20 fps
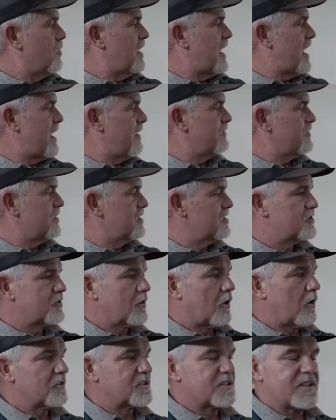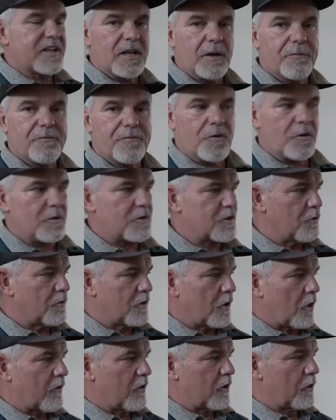We have this all set up for doing
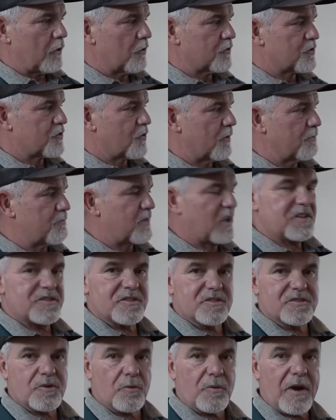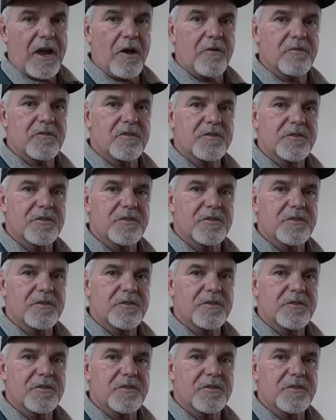all the little trim pieces around.